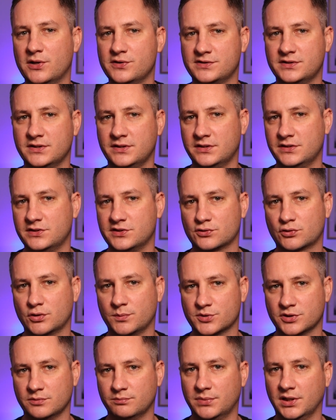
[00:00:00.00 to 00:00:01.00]
post in the
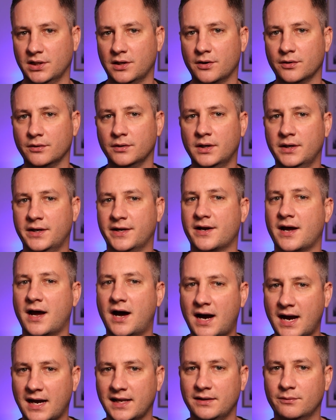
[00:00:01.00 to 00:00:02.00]
description below, and I
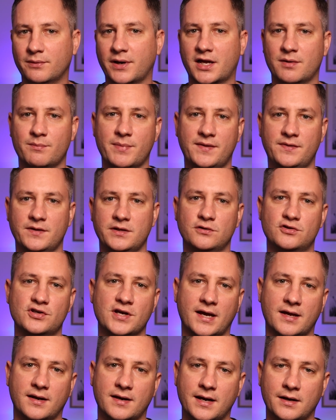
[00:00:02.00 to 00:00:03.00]
highly recommend that you
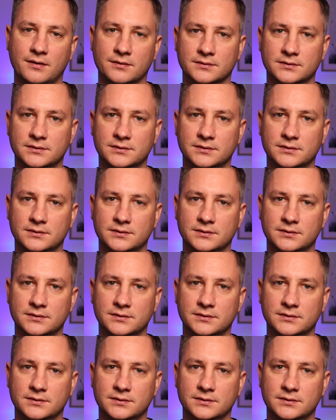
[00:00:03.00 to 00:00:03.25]
check it out.